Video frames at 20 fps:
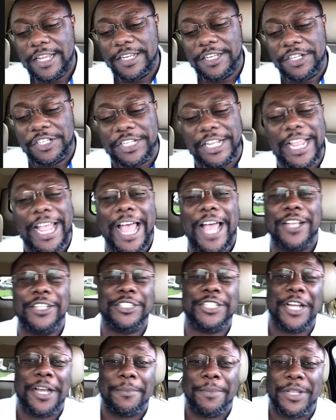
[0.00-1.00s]
just see how
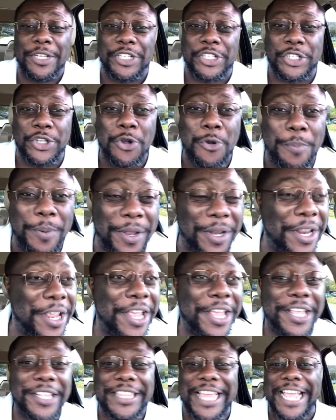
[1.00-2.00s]
dumb and stupid
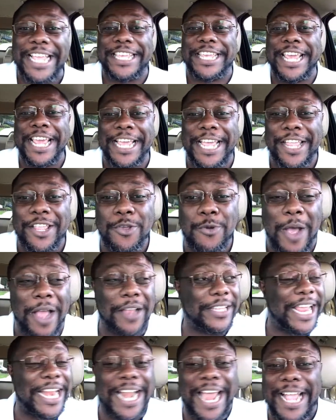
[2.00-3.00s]
they kicking you
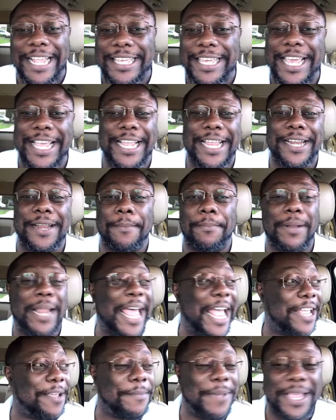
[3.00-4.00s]
out. They're not kicking the
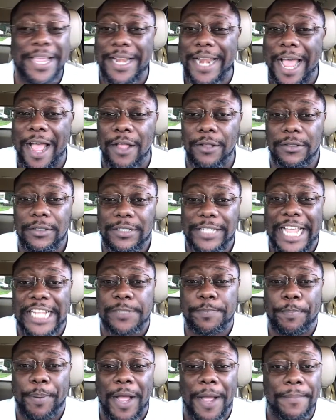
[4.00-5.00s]
black man out.
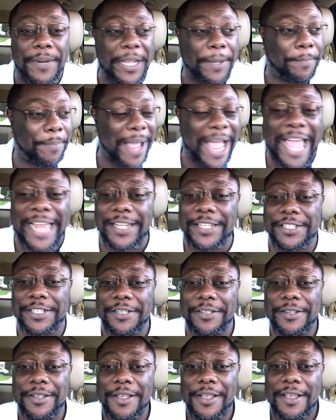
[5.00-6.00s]
That's public
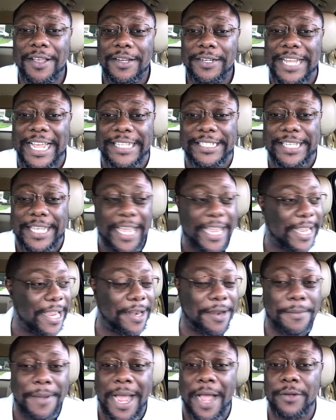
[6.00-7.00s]
policy that's kicking
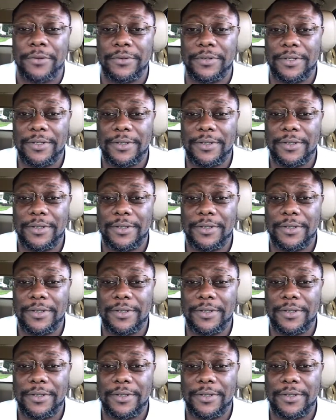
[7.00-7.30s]
them out.